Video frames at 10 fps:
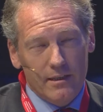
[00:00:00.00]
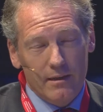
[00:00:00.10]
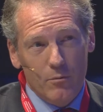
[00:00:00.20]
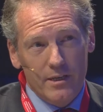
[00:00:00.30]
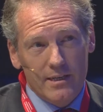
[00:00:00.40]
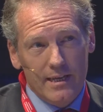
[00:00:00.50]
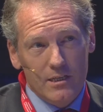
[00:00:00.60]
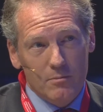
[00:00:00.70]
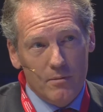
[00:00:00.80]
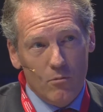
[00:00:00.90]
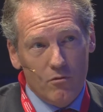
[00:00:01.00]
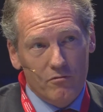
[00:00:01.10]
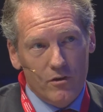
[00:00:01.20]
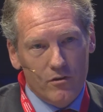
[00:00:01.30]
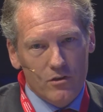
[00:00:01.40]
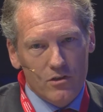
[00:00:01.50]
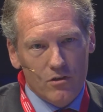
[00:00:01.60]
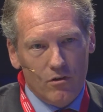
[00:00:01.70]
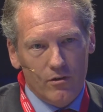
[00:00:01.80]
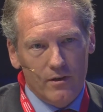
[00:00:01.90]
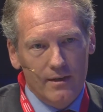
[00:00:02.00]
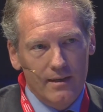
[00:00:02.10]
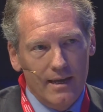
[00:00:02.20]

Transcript: I think we tend to be more focused on